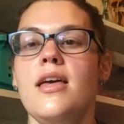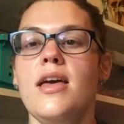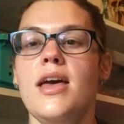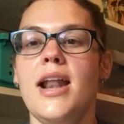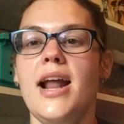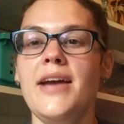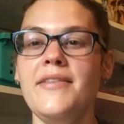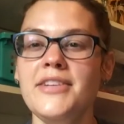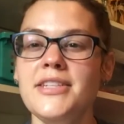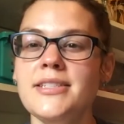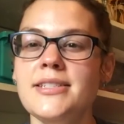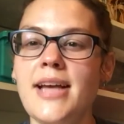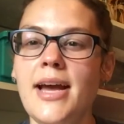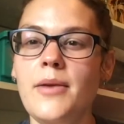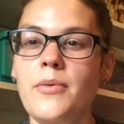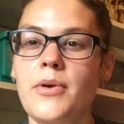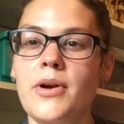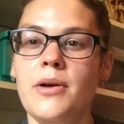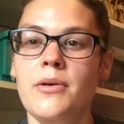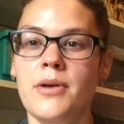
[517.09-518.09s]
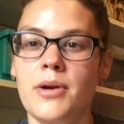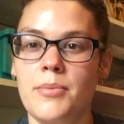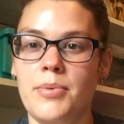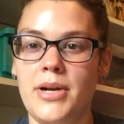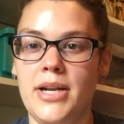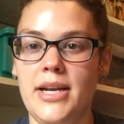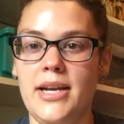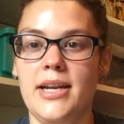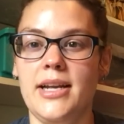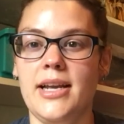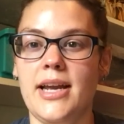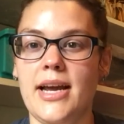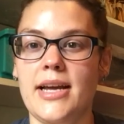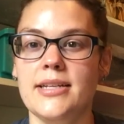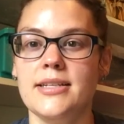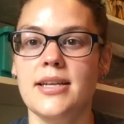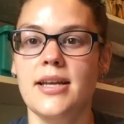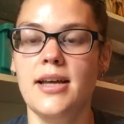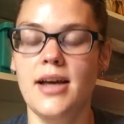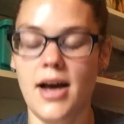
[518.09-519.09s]
And I haven't decided what I want to put in it
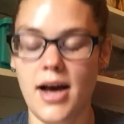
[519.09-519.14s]
yet.